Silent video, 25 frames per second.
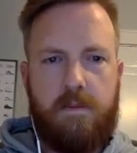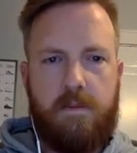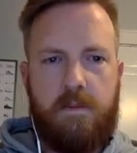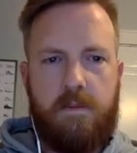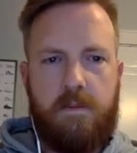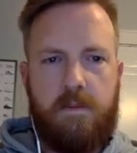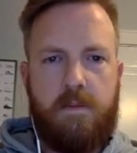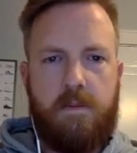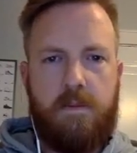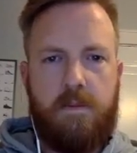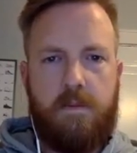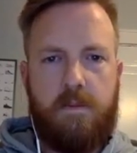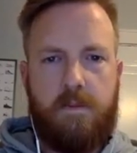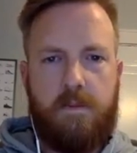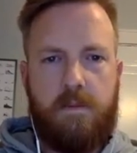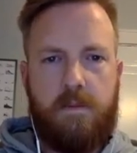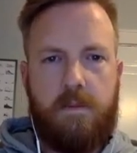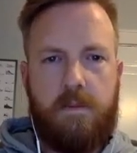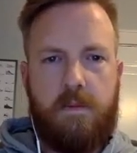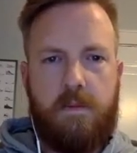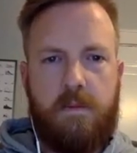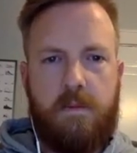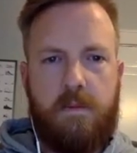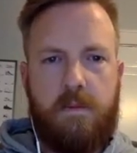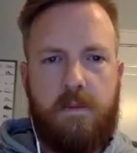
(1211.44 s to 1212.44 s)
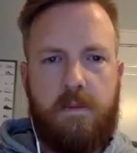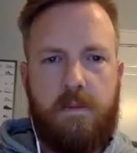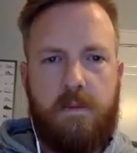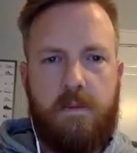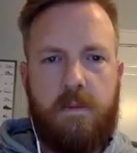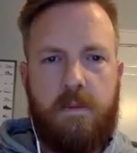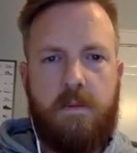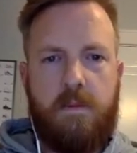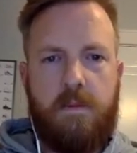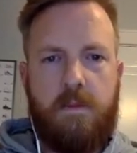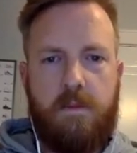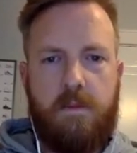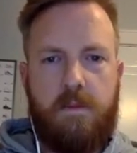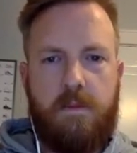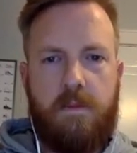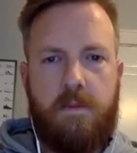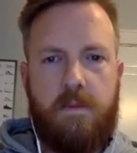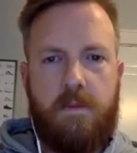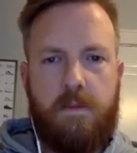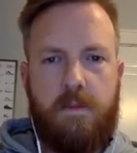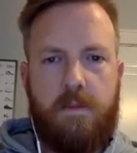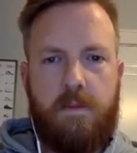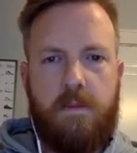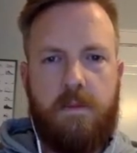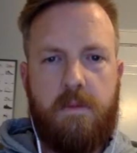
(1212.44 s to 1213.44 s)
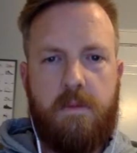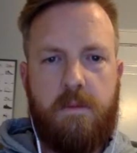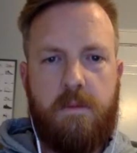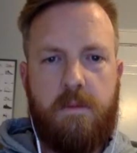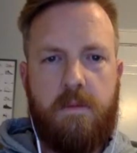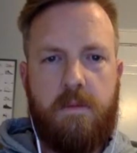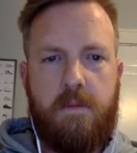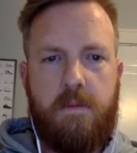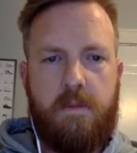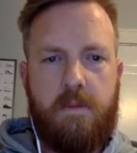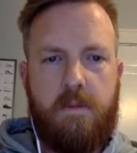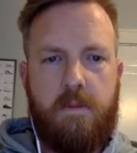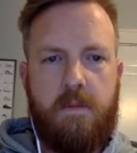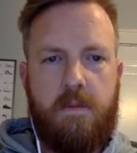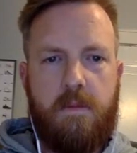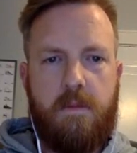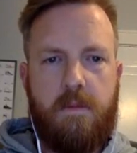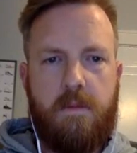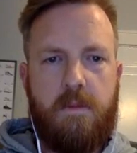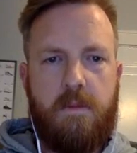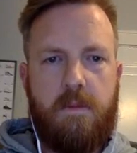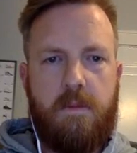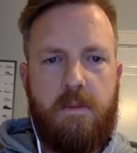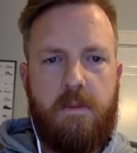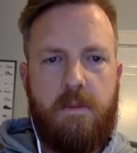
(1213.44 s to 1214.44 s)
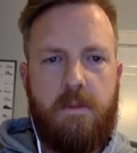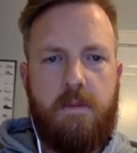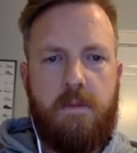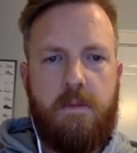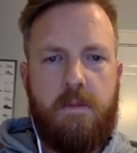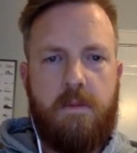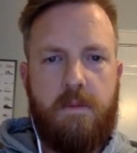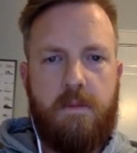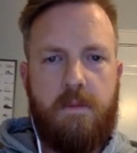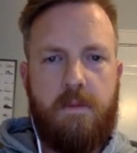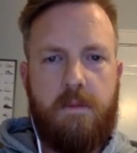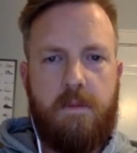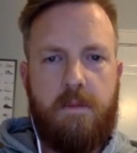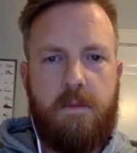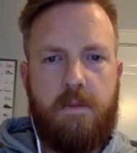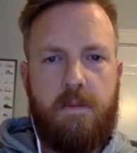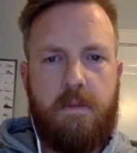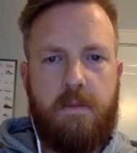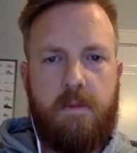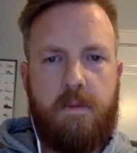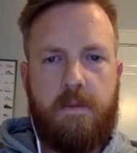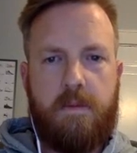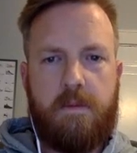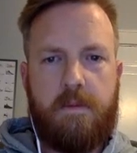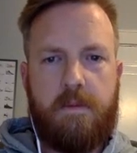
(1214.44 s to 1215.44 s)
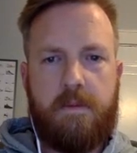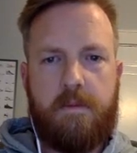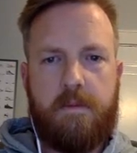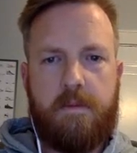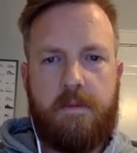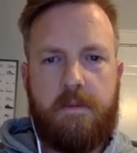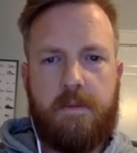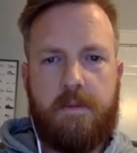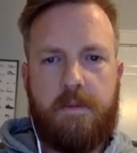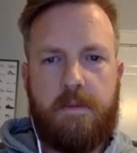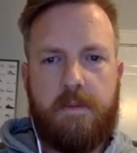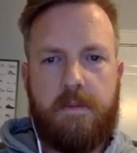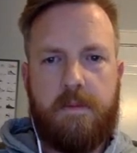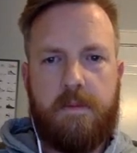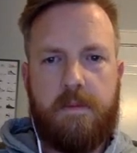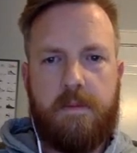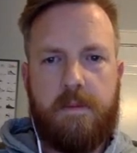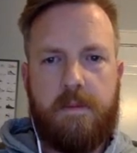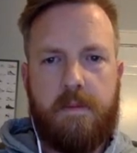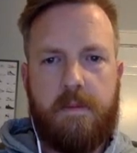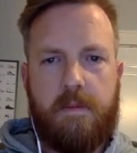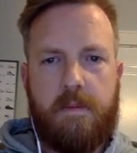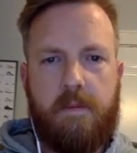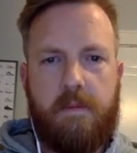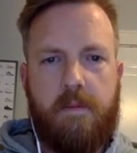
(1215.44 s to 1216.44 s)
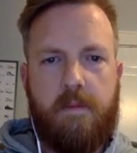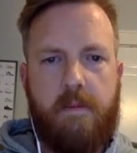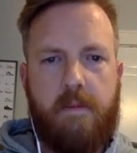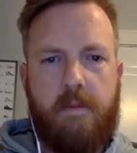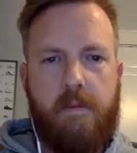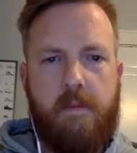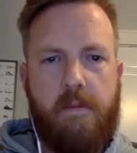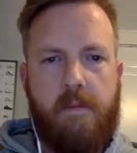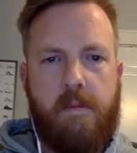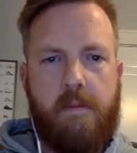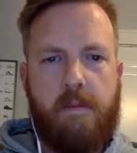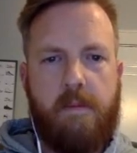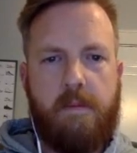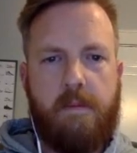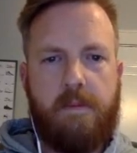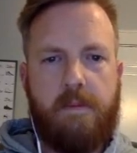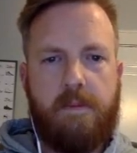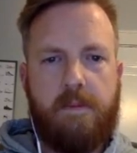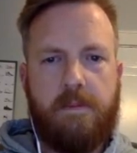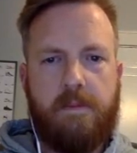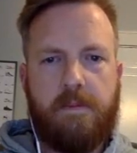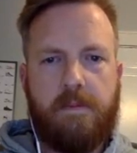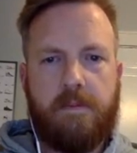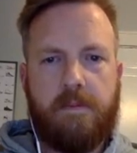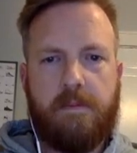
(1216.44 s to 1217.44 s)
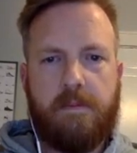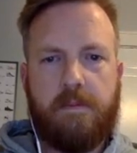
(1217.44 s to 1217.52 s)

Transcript: No words are spoken by the person on screen.